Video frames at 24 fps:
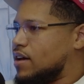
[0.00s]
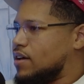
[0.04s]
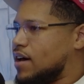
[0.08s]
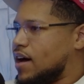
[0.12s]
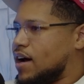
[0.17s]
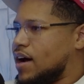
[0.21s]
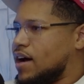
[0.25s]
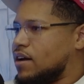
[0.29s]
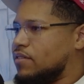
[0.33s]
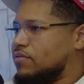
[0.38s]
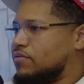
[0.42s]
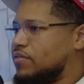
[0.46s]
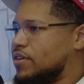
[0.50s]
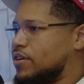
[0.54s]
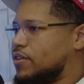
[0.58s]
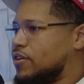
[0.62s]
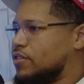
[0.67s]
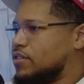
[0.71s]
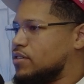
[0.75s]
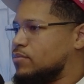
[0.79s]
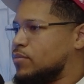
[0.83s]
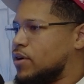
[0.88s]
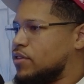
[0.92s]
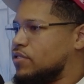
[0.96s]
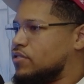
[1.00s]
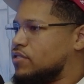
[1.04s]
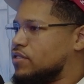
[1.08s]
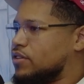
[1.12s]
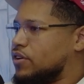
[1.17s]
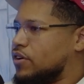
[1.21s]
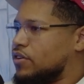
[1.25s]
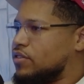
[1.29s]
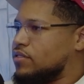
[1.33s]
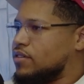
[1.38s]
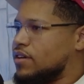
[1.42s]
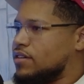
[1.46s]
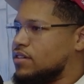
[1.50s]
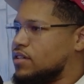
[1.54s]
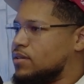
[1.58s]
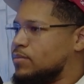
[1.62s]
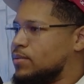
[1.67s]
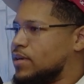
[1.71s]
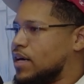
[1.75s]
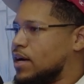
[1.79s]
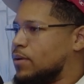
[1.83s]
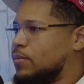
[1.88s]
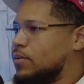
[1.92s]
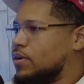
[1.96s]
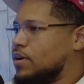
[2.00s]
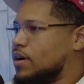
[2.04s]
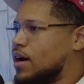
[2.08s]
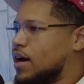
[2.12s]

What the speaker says: got to figure out some other skill sets to be able to